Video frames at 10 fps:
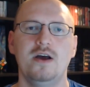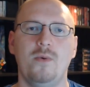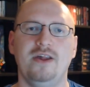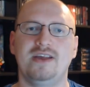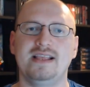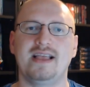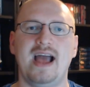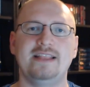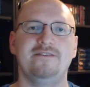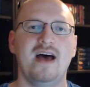where you can
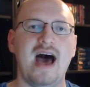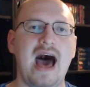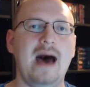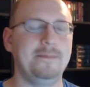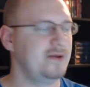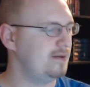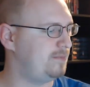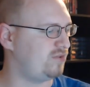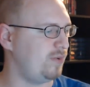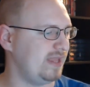kind of hop
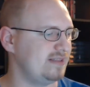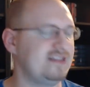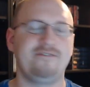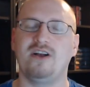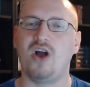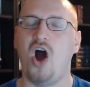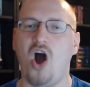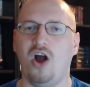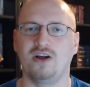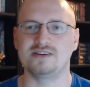between different
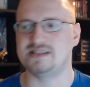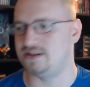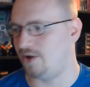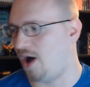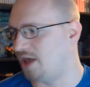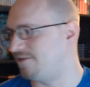cars, on